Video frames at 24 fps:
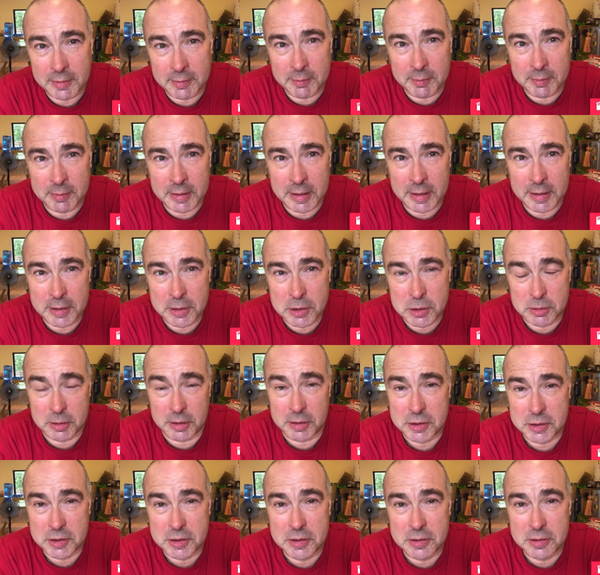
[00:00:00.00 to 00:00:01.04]

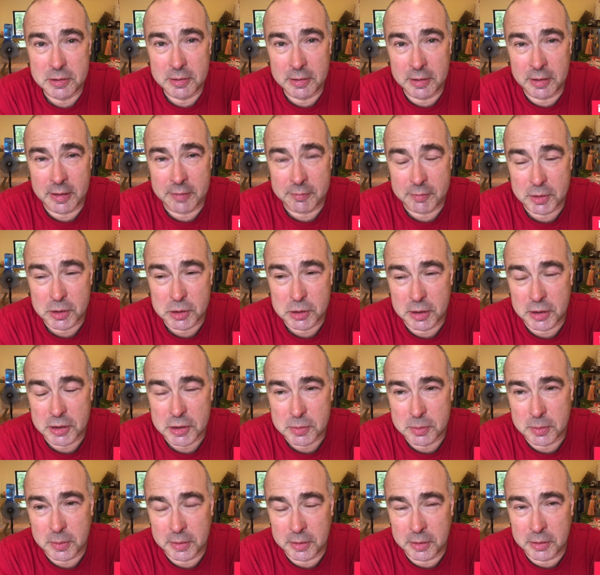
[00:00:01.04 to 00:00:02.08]
you have to
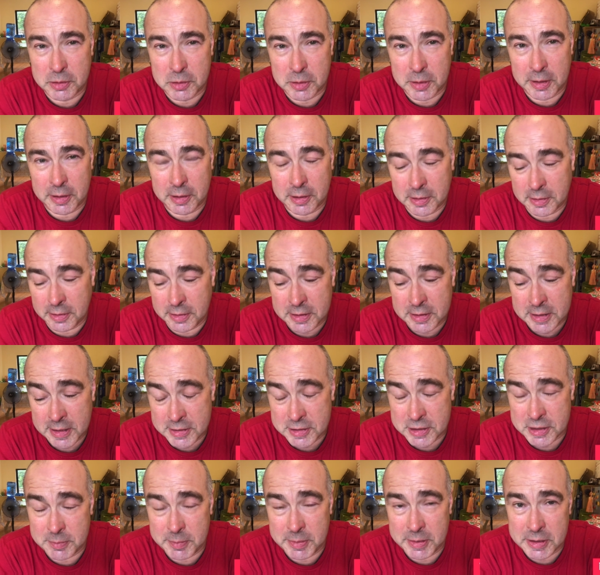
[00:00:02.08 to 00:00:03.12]
trust what you drink. It has
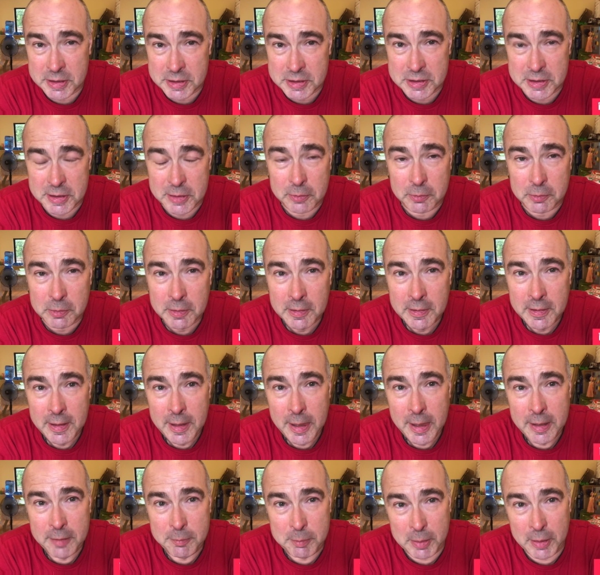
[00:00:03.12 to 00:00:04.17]
to be distilled.
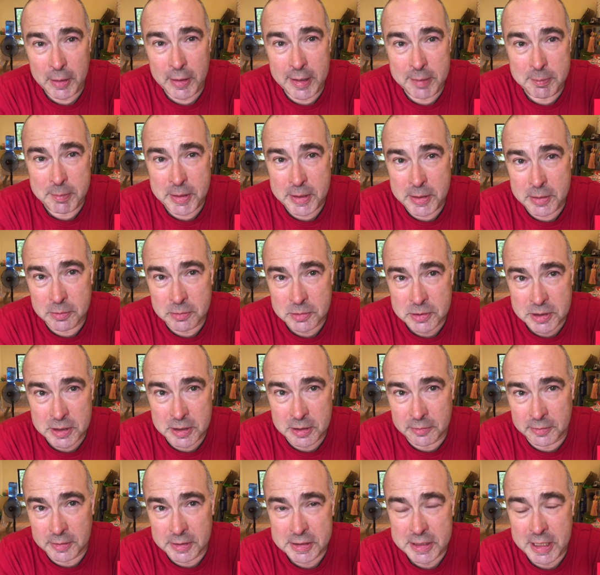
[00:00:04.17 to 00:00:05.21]
Behind me, you'll see
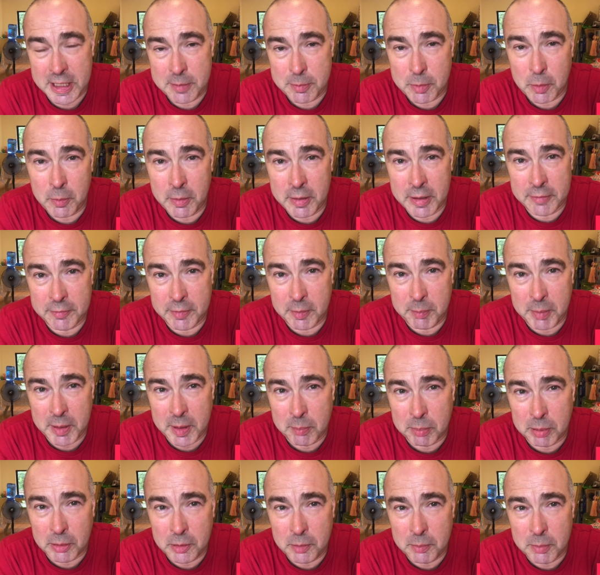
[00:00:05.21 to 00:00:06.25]
on the table, we have the big
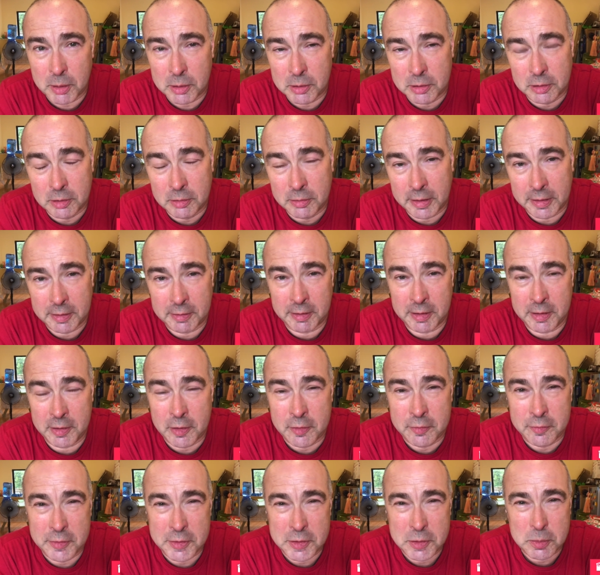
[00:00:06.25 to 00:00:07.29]
blue bottle, like the
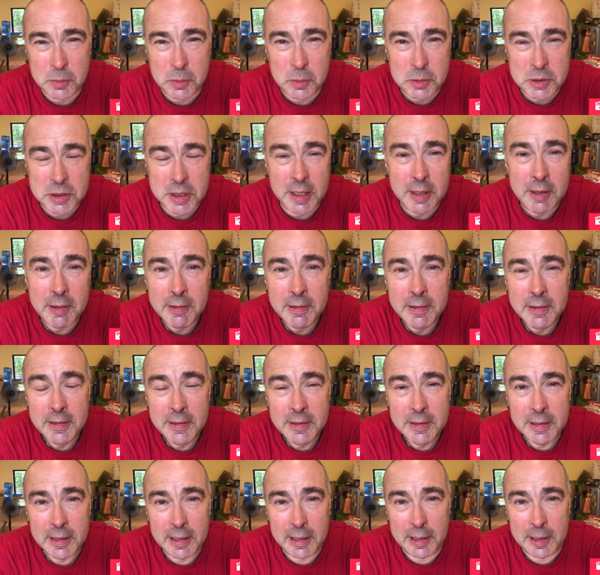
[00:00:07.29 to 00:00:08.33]
office water.
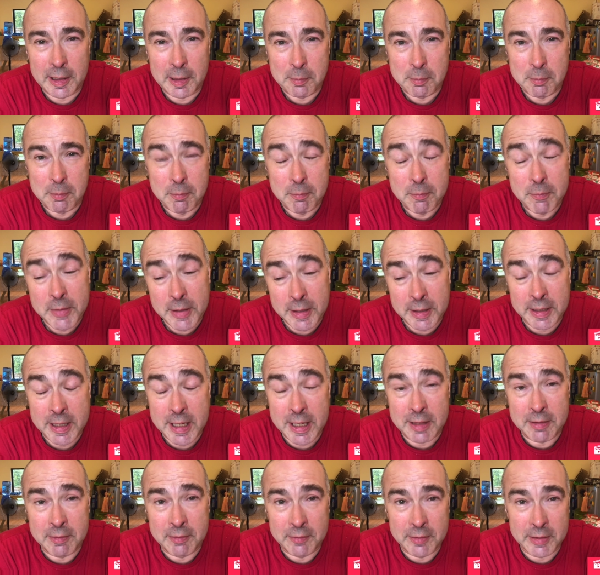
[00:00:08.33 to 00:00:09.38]

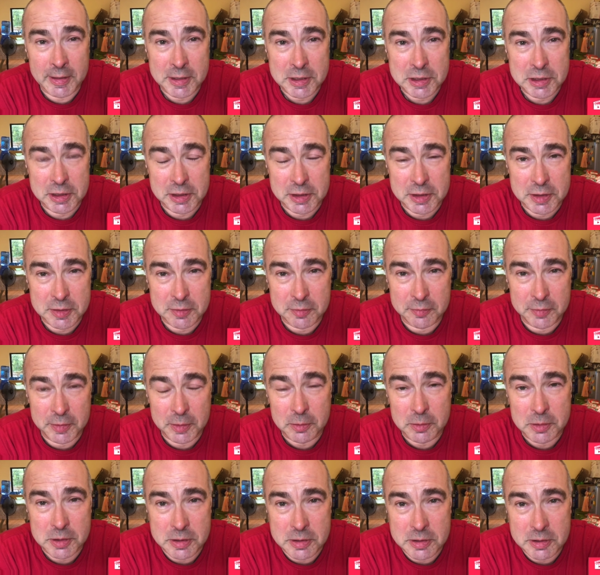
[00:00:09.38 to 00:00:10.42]
Again, that's just
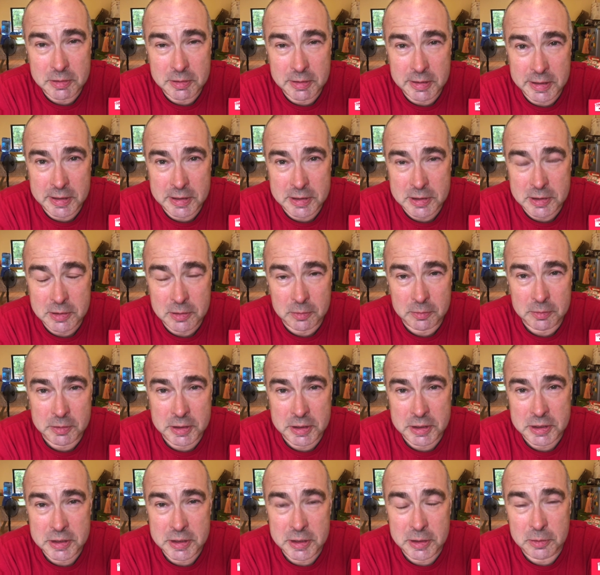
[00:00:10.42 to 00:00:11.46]
filtered, it's not
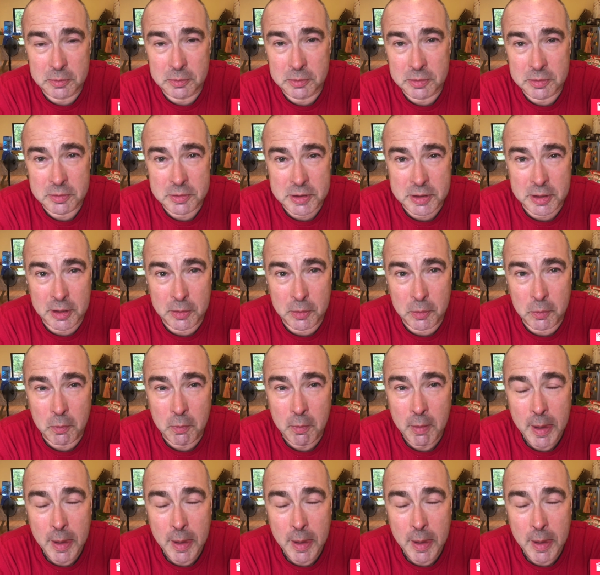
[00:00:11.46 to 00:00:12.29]
distilled. So